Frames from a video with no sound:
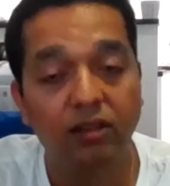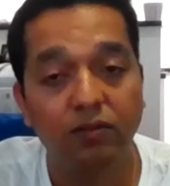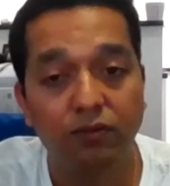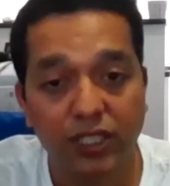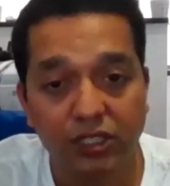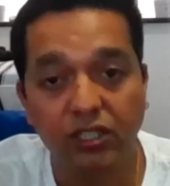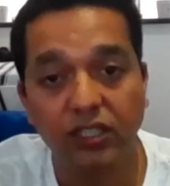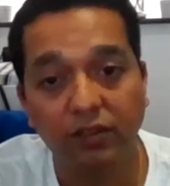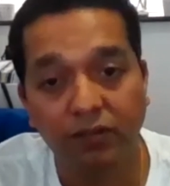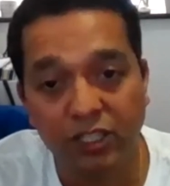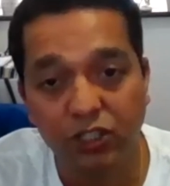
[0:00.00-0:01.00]
which
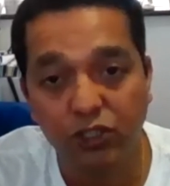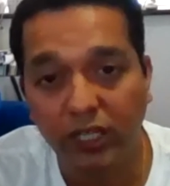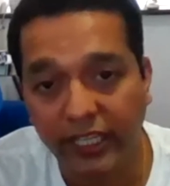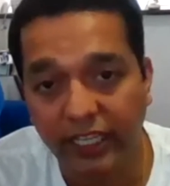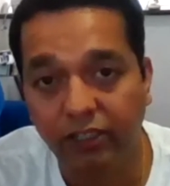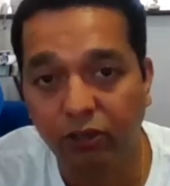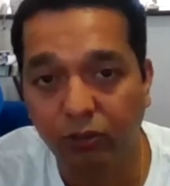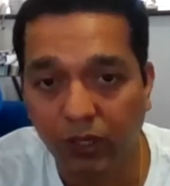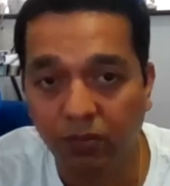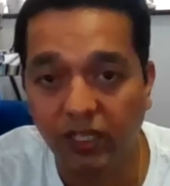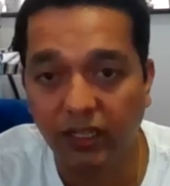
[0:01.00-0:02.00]
eventually get you a
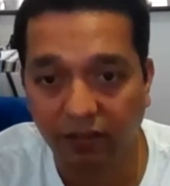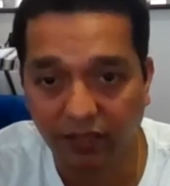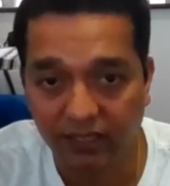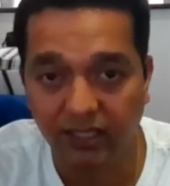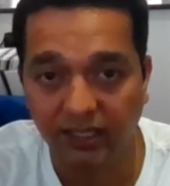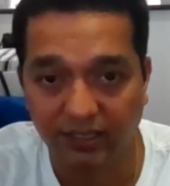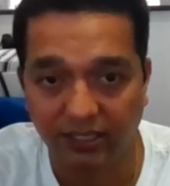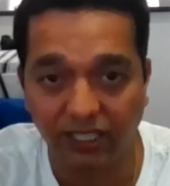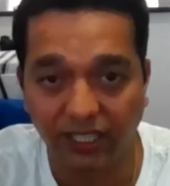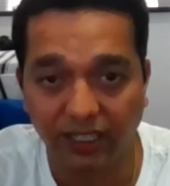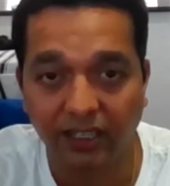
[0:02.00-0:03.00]
permanent residence.
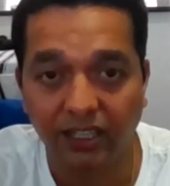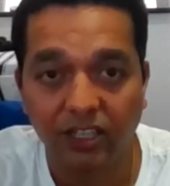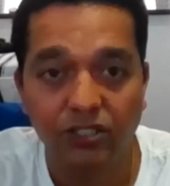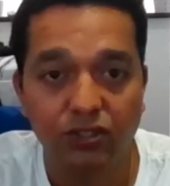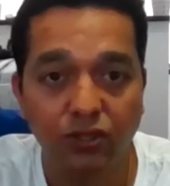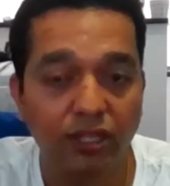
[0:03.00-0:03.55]
So